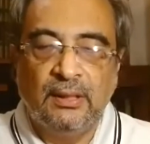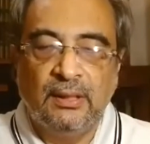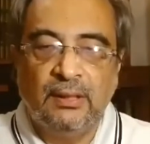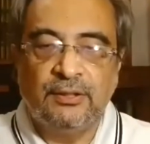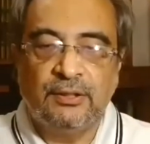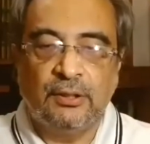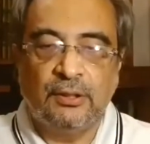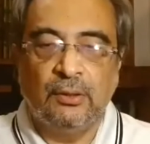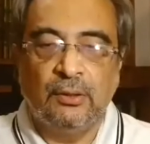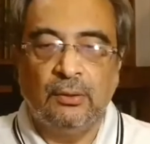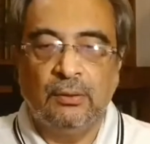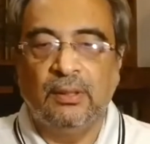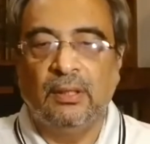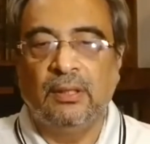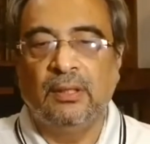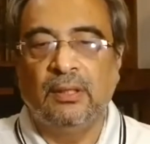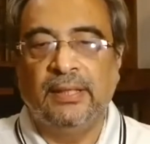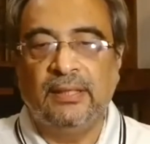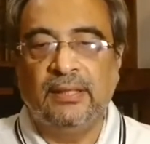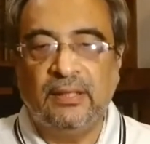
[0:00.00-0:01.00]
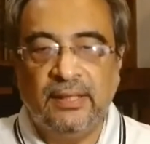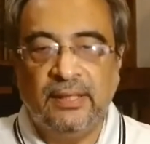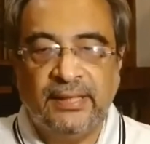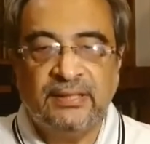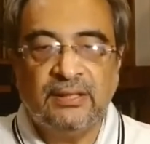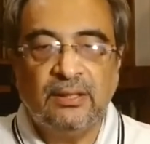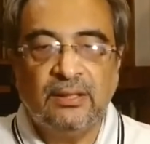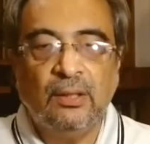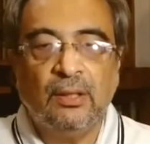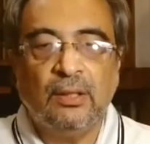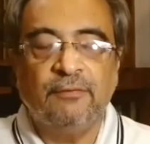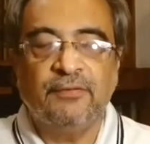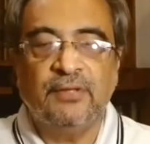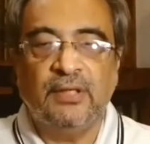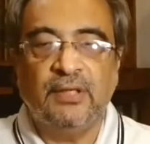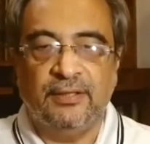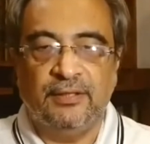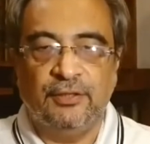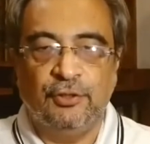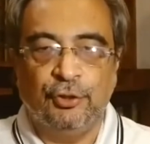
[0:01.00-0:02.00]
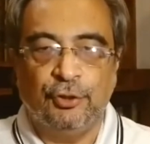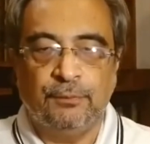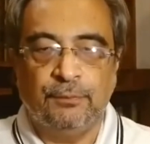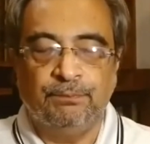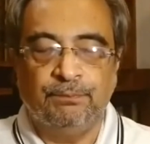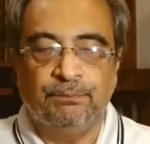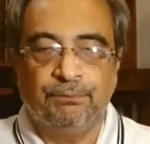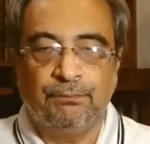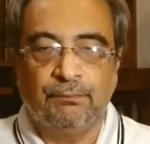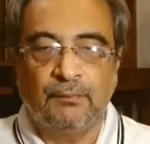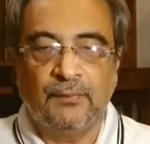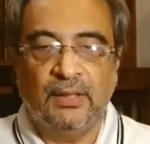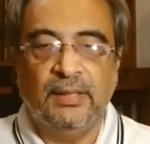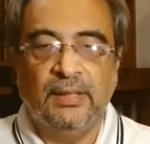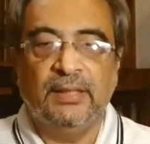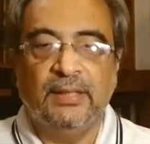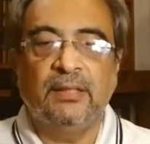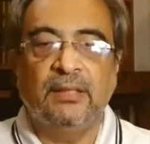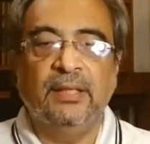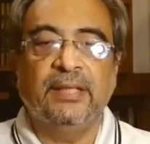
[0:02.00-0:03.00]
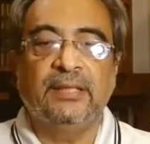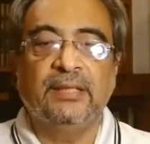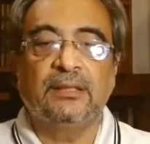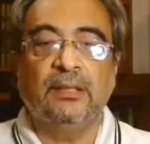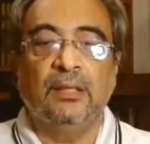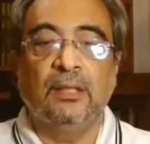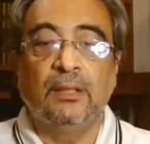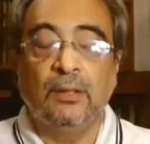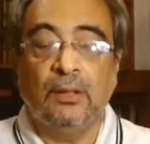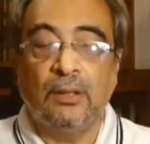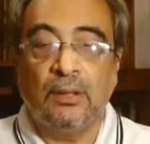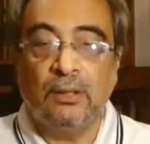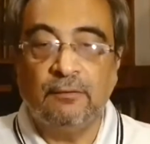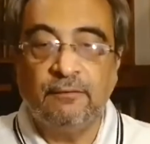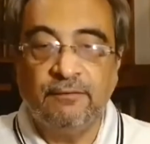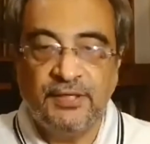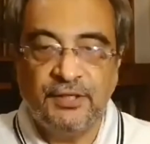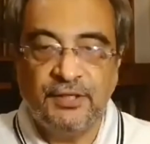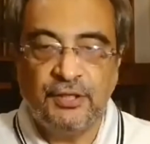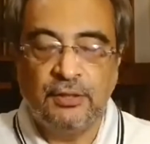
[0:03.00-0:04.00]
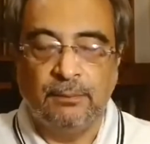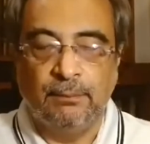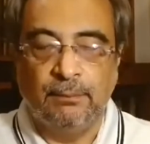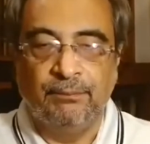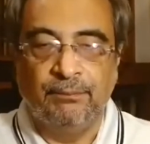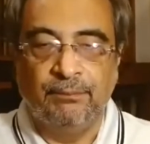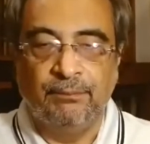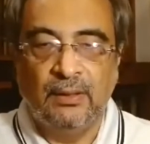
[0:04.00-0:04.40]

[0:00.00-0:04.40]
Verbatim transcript: So it takes a lot of courage, it takes a lot of wisdom